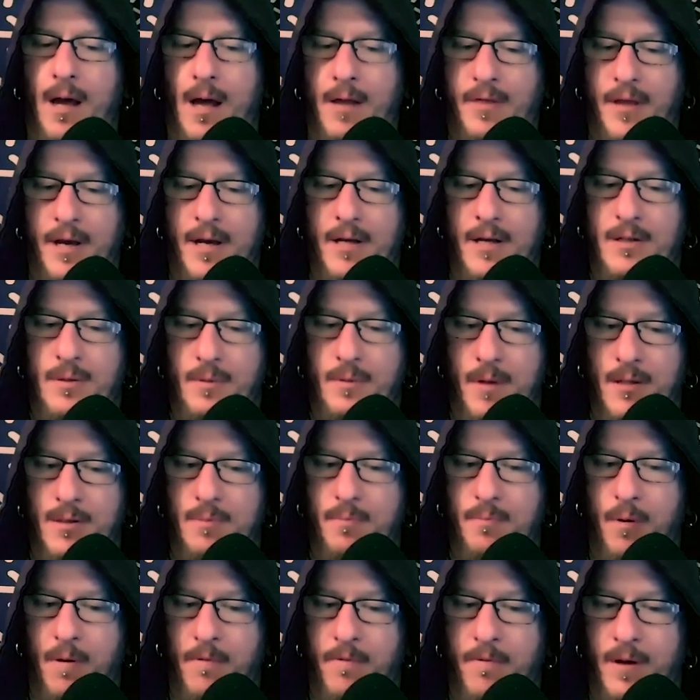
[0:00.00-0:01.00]
I think it's it's
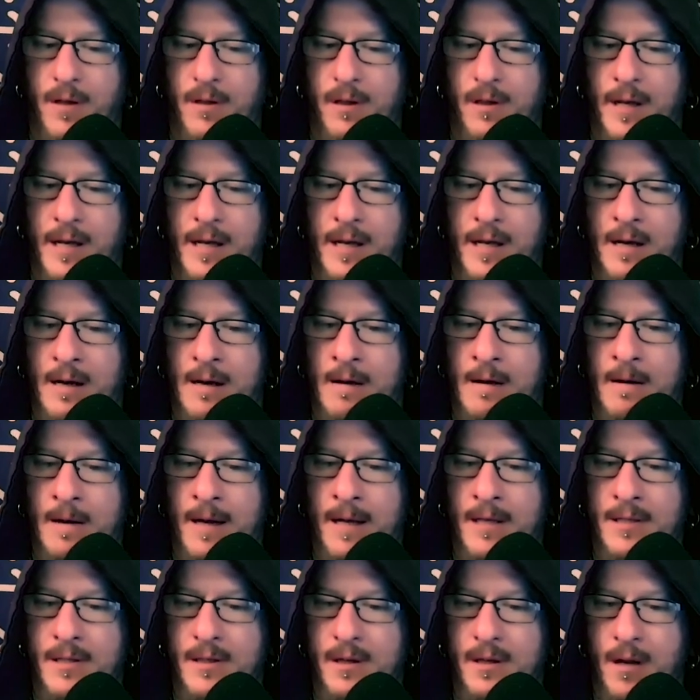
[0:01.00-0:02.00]
perfectly uh,
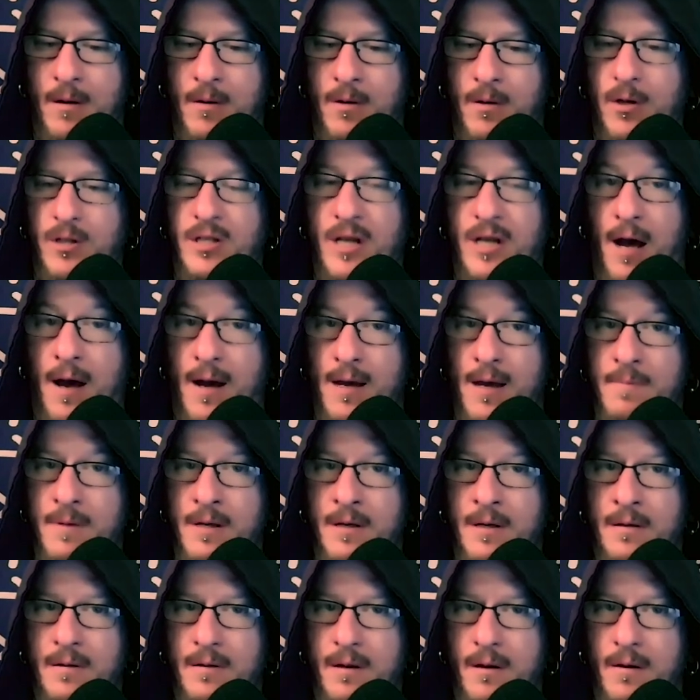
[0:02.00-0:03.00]
you know good
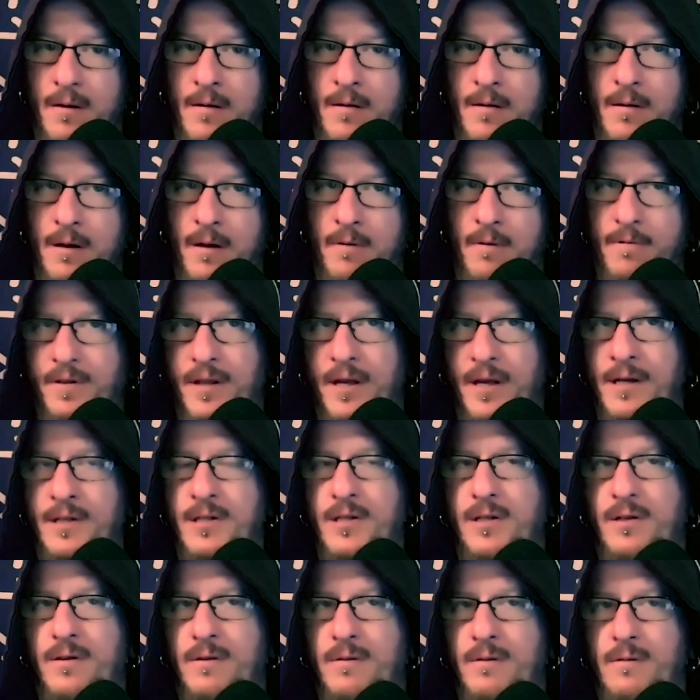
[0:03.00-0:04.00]
timing uh, of things
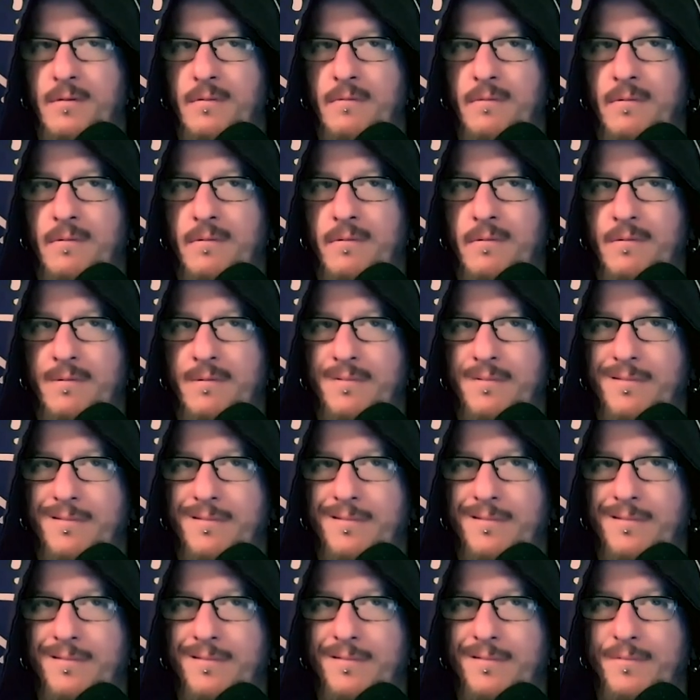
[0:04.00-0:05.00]
to
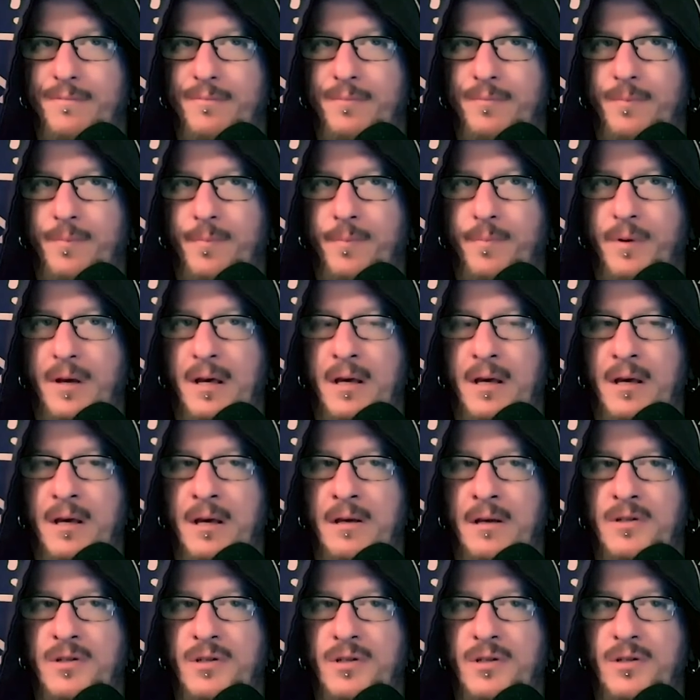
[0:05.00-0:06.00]

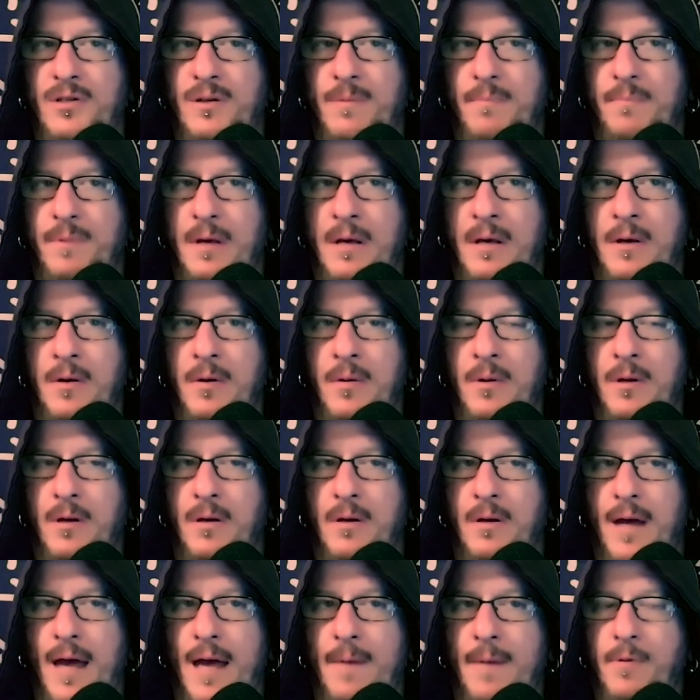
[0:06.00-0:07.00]
be be
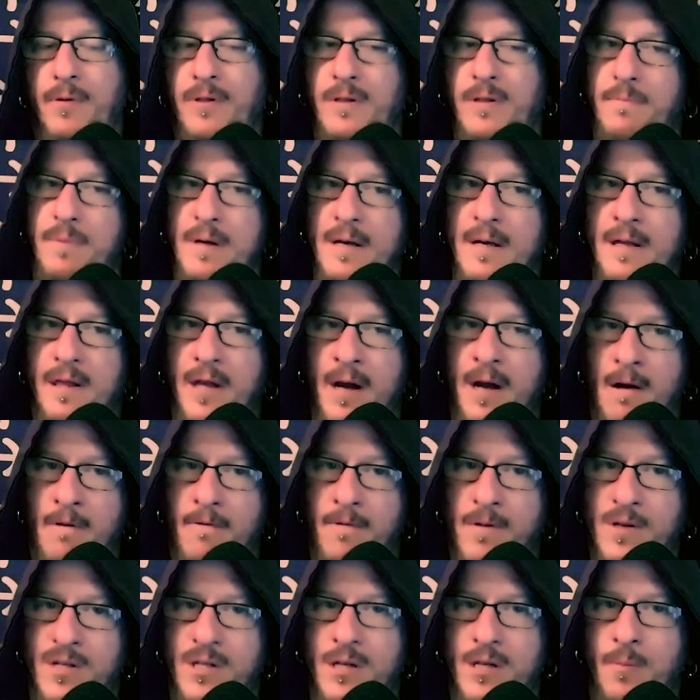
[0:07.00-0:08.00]
able to be there
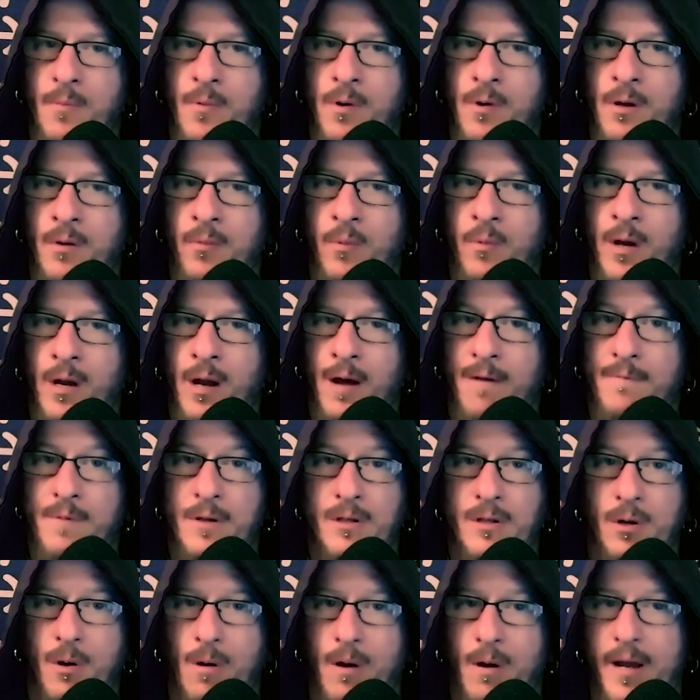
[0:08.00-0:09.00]
for someone when I've been
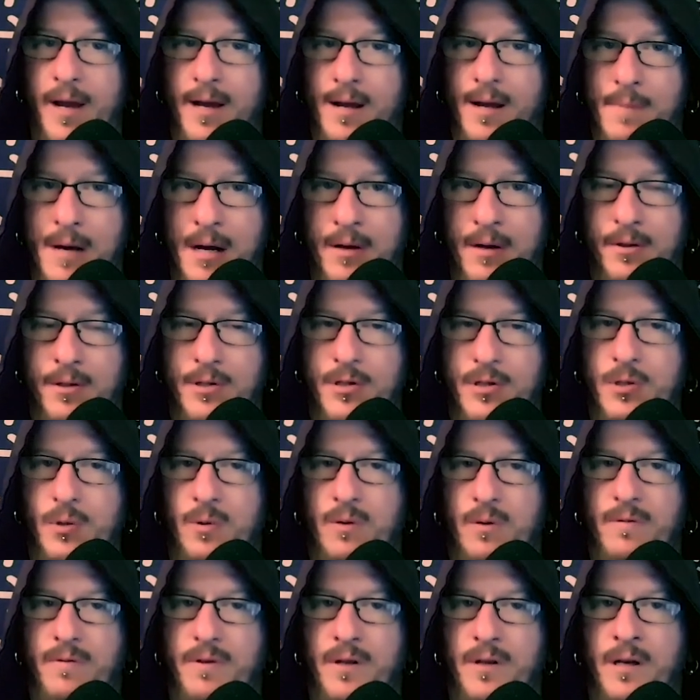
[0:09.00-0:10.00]
talking about this
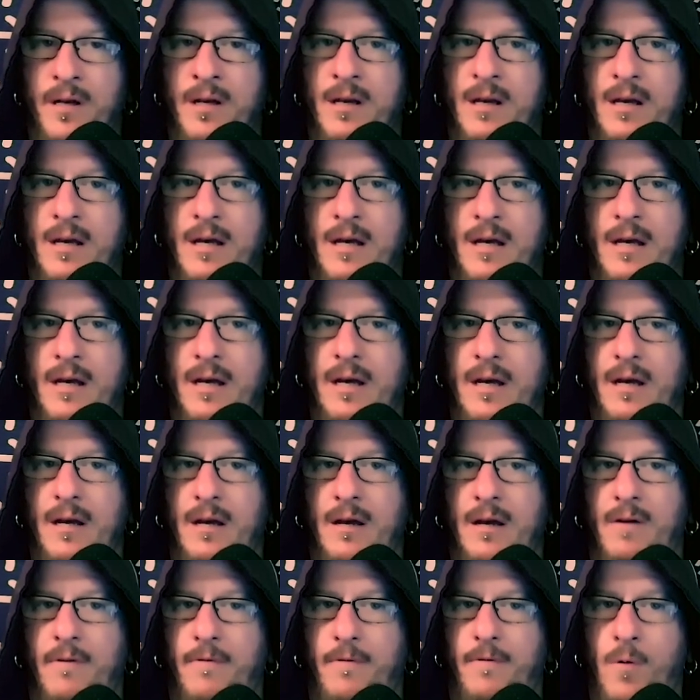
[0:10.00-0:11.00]
sort of thing
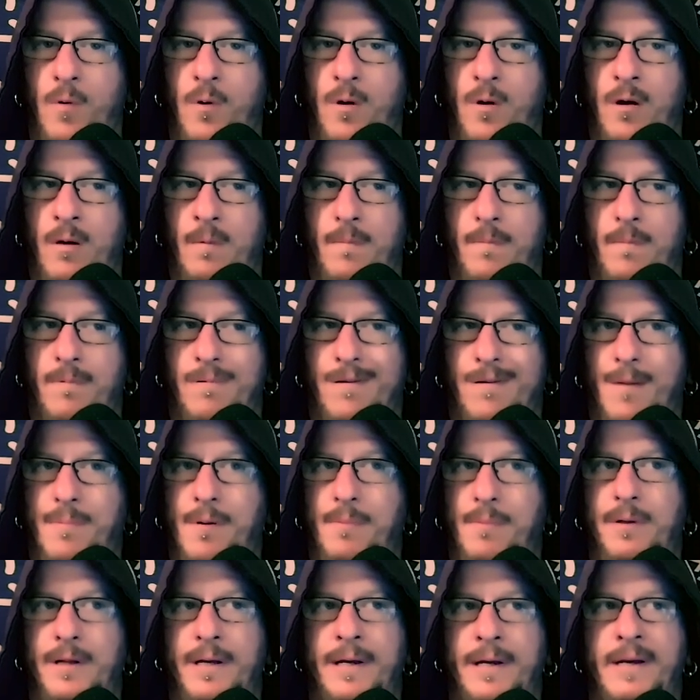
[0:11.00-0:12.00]
for
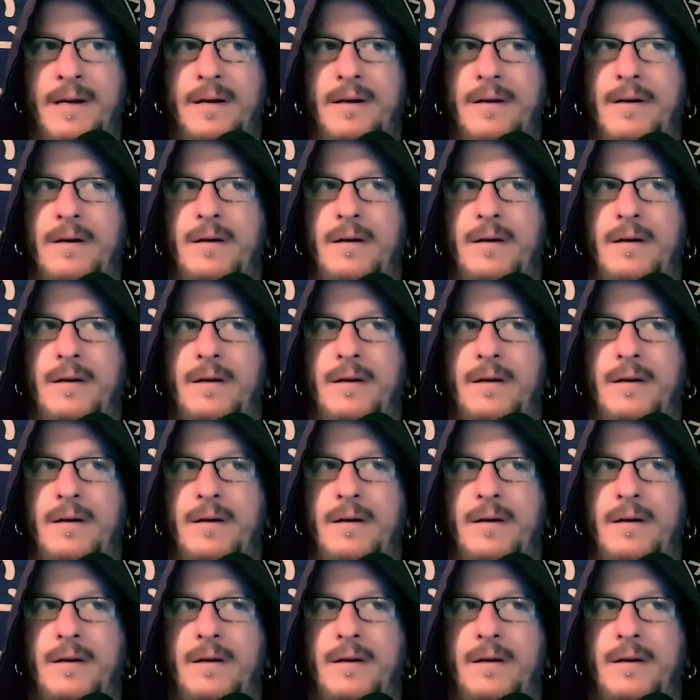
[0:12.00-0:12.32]
probably